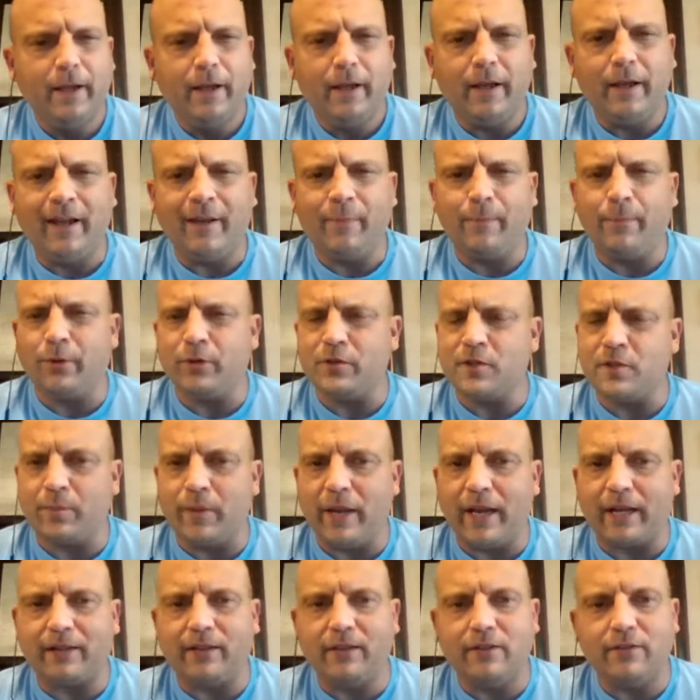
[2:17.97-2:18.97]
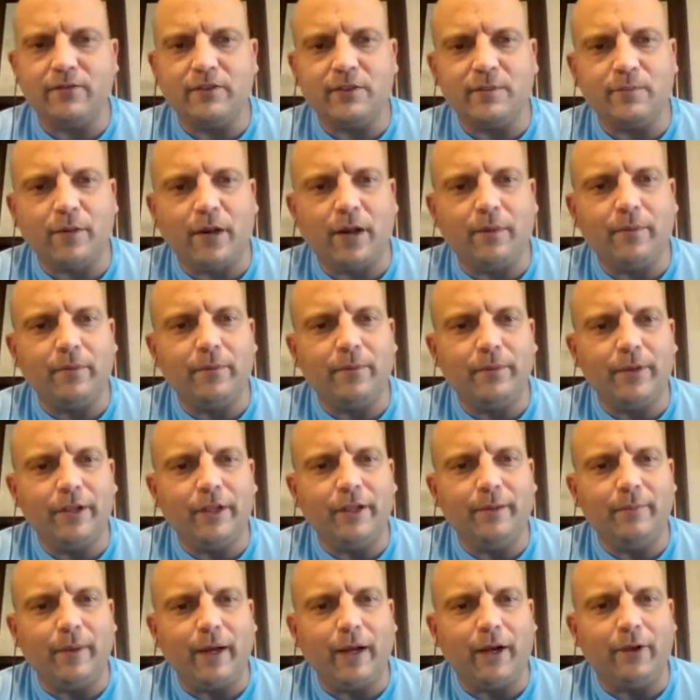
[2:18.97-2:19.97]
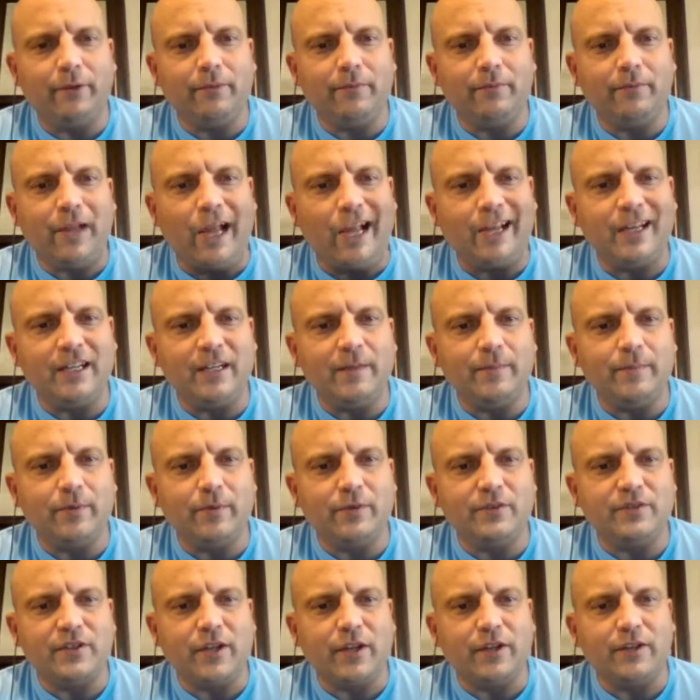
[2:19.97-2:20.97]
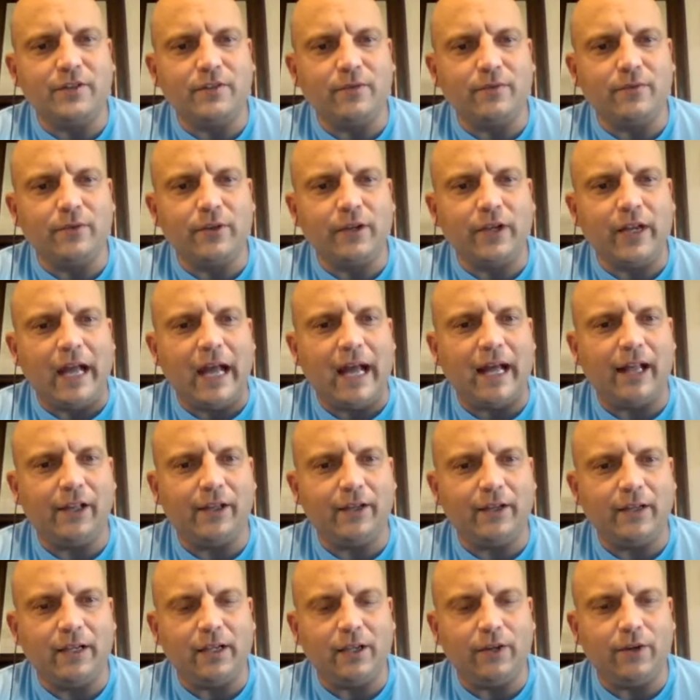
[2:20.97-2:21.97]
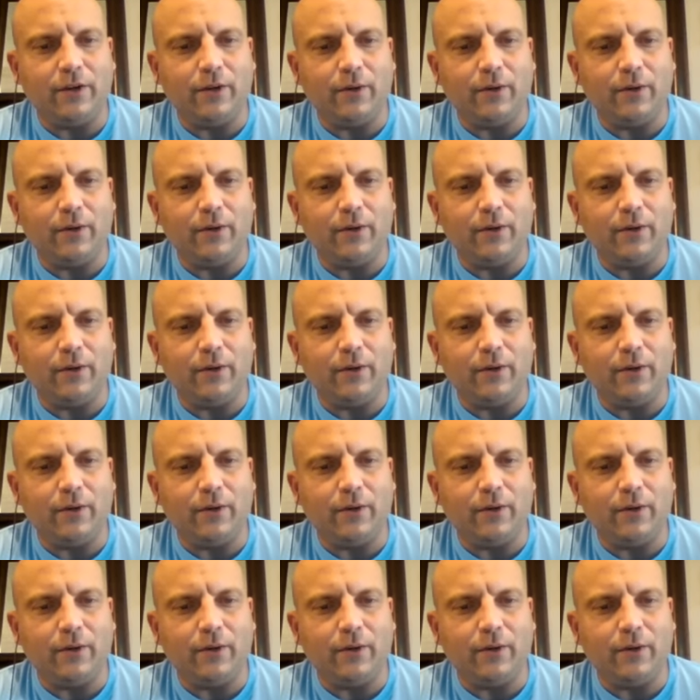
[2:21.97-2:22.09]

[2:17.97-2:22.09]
And perspective is probably about 90% of reality.